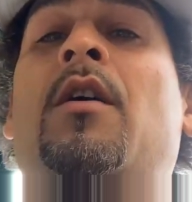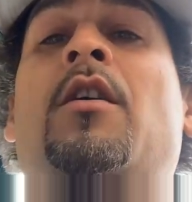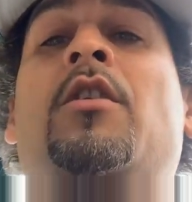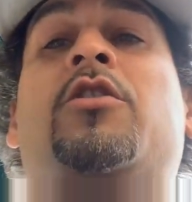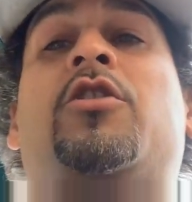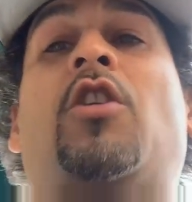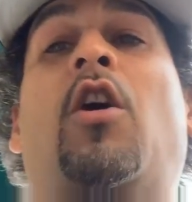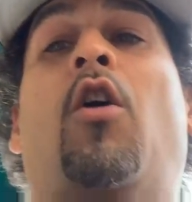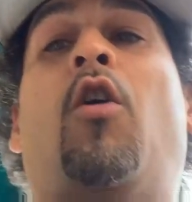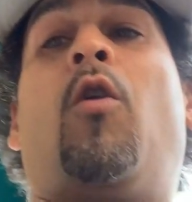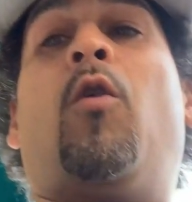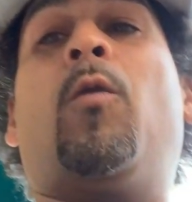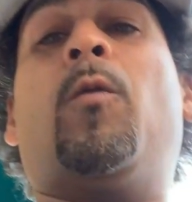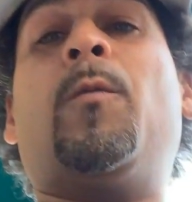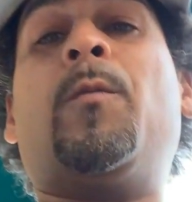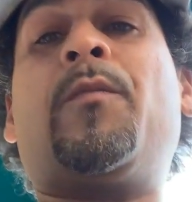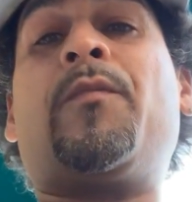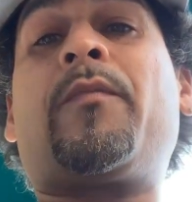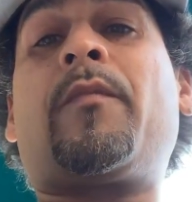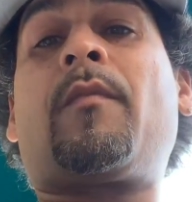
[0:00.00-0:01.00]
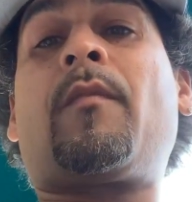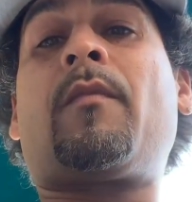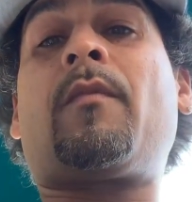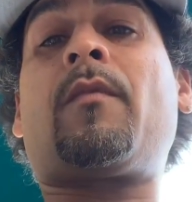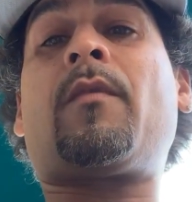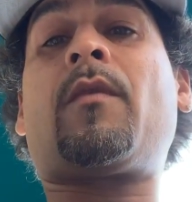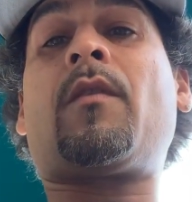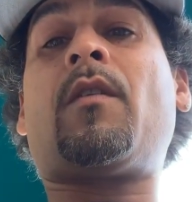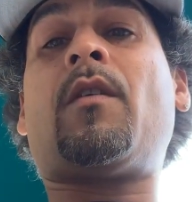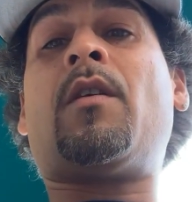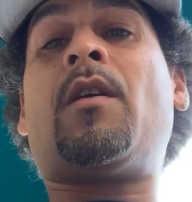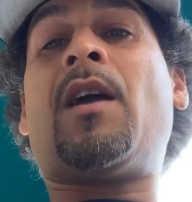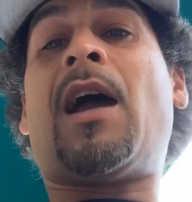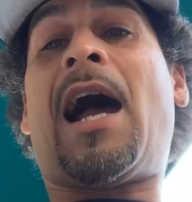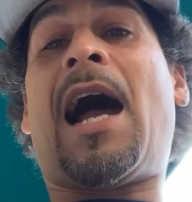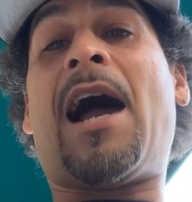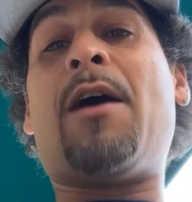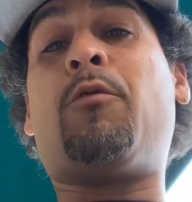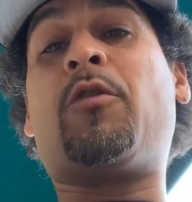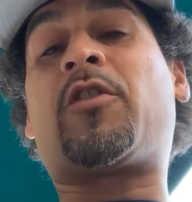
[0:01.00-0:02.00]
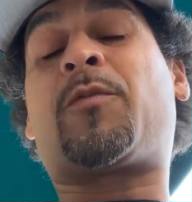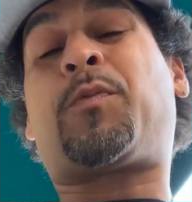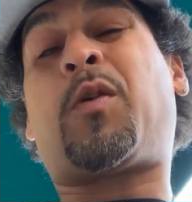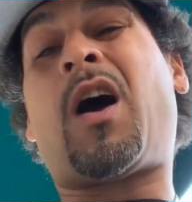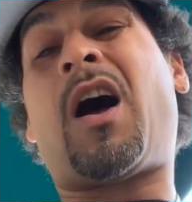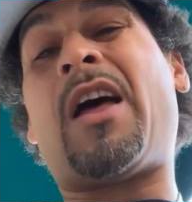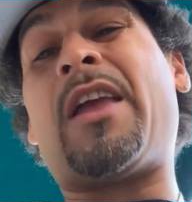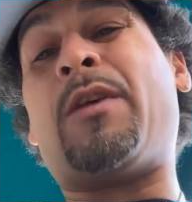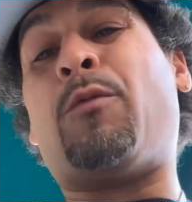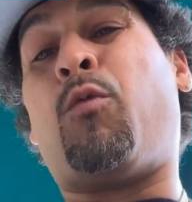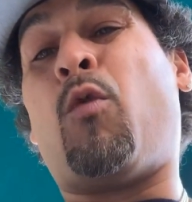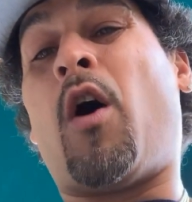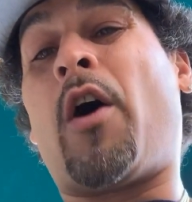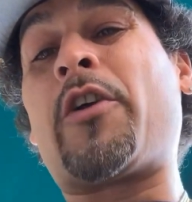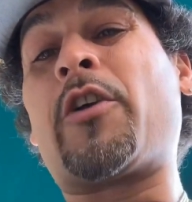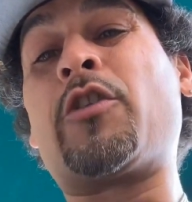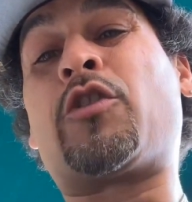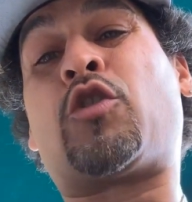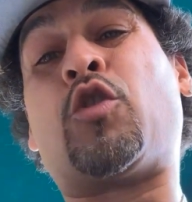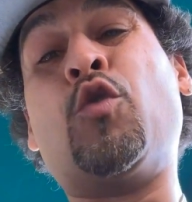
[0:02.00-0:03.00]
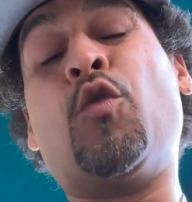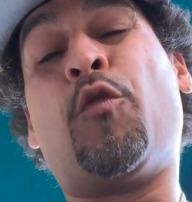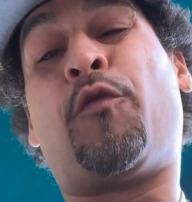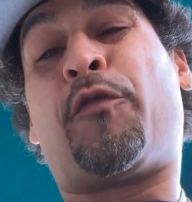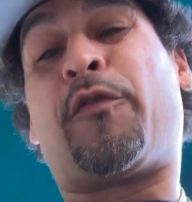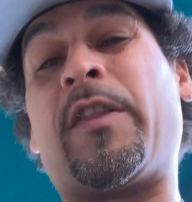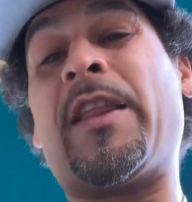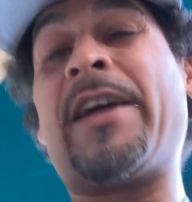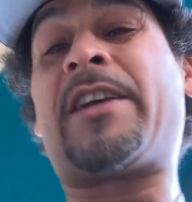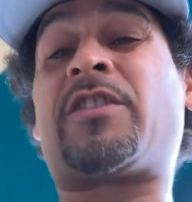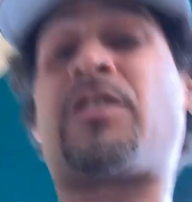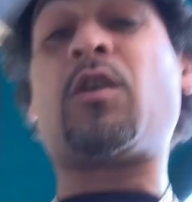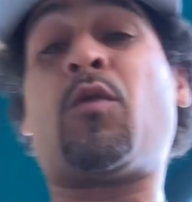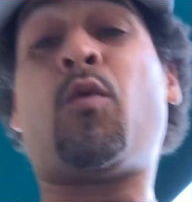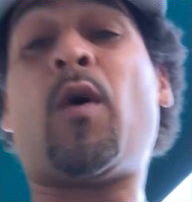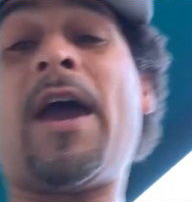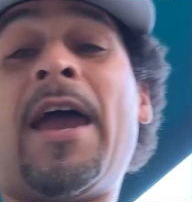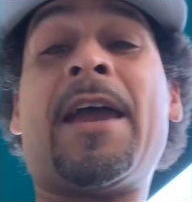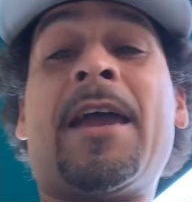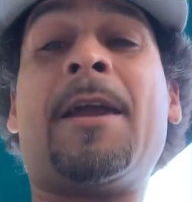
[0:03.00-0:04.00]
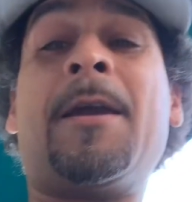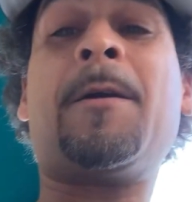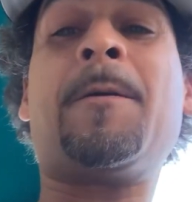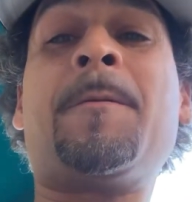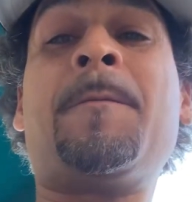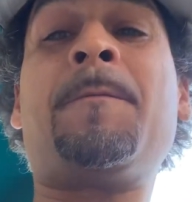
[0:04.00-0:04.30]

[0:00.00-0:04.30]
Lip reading: So I was probably 1 or 2 flicks away